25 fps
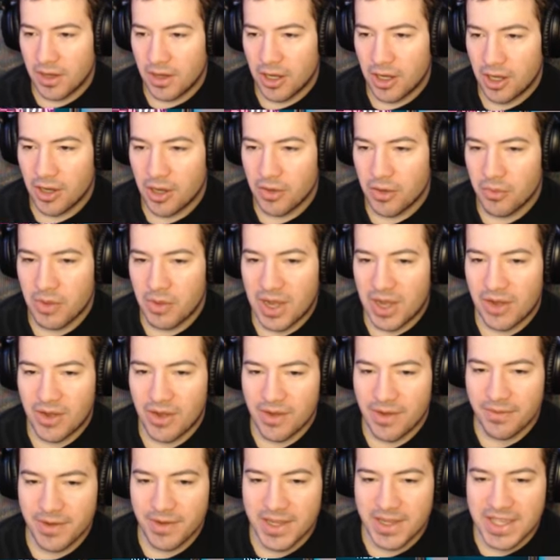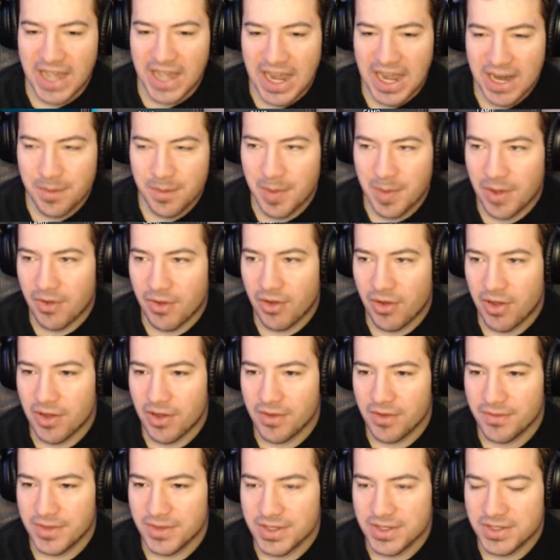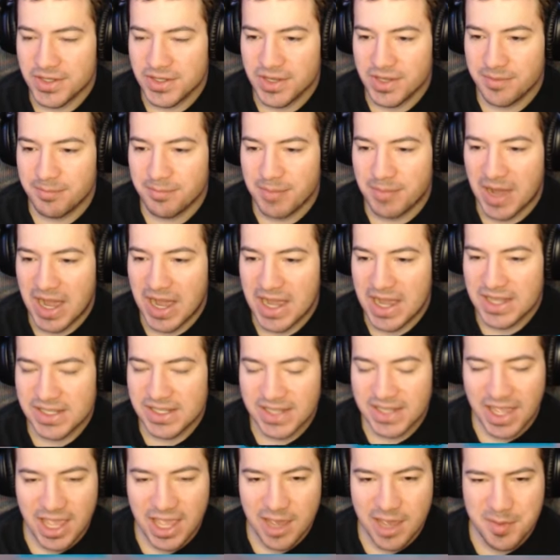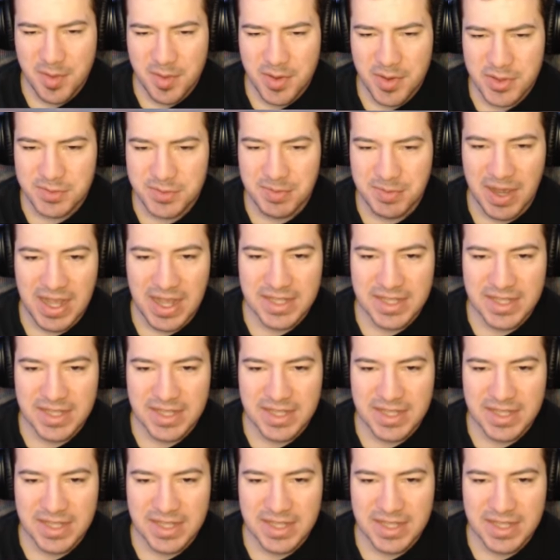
Oh, wow. I forgot about all of this. You can buy camos, buy